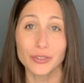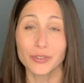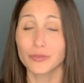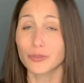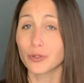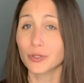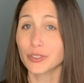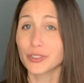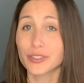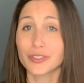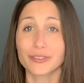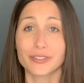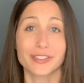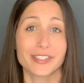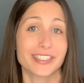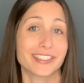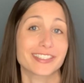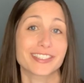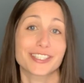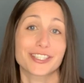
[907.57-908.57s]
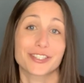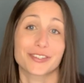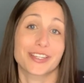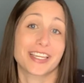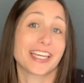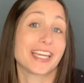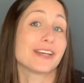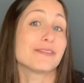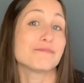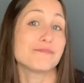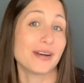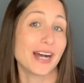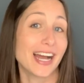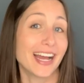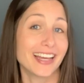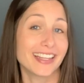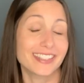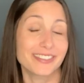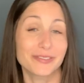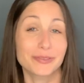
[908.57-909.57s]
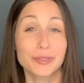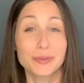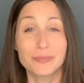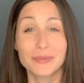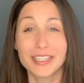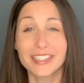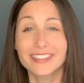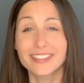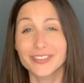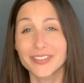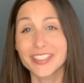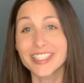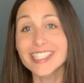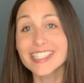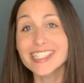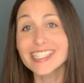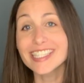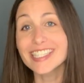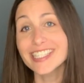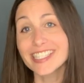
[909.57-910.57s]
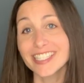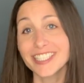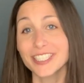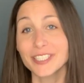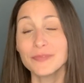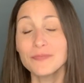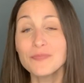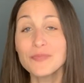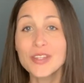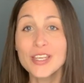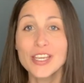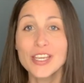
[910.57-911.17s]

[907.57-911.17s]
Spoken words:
Of course, there's things that you can buy that would make doing this easier.